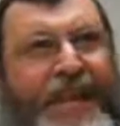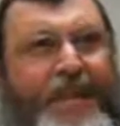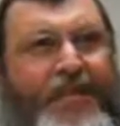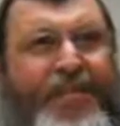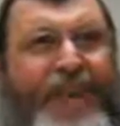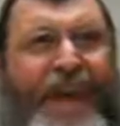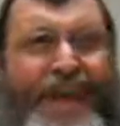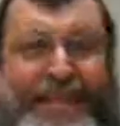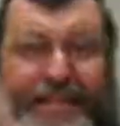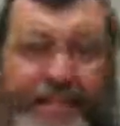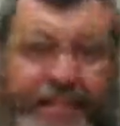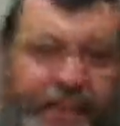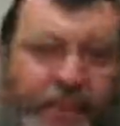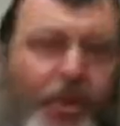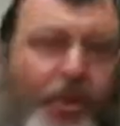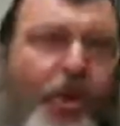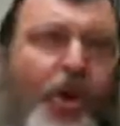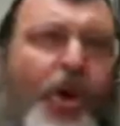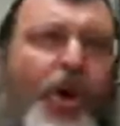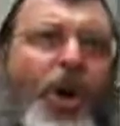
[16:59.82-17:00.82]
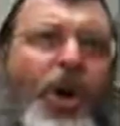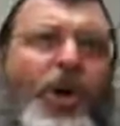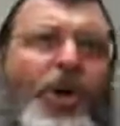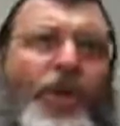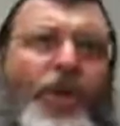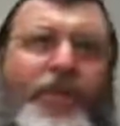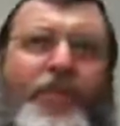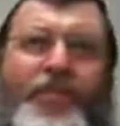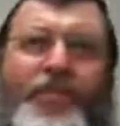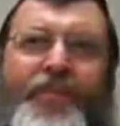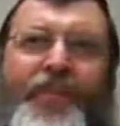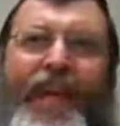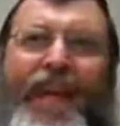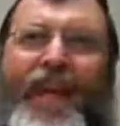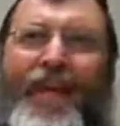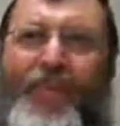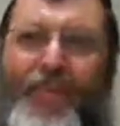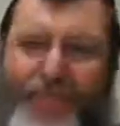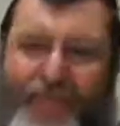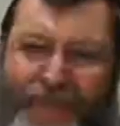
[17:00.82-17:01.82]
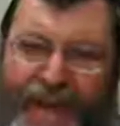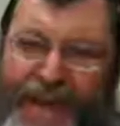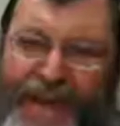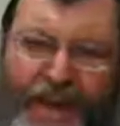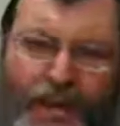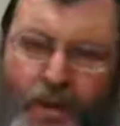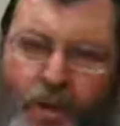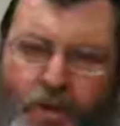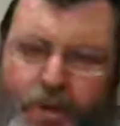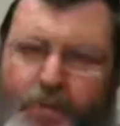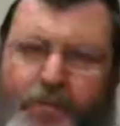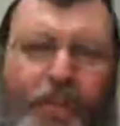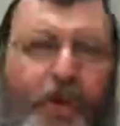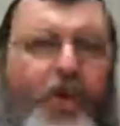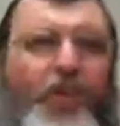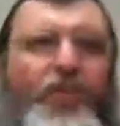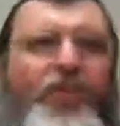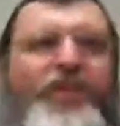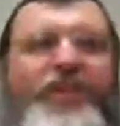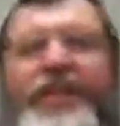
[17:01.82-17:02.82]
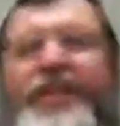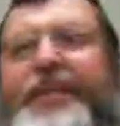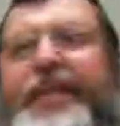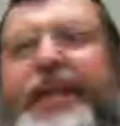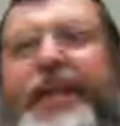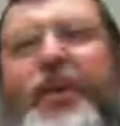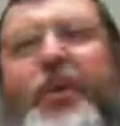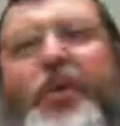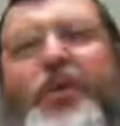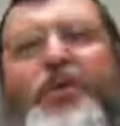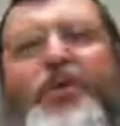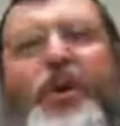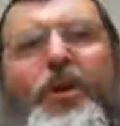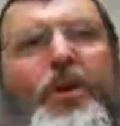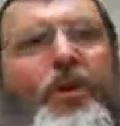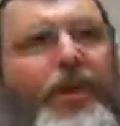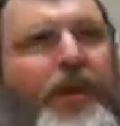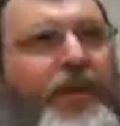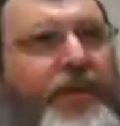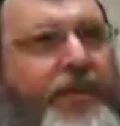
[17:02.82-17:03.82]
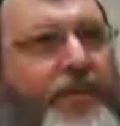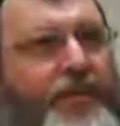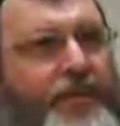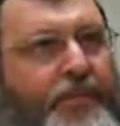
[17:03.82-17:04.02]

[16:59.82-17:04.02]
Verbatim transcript: That's the tukhoche. That HaKadosh Baruch Hu says that I can't tolerate.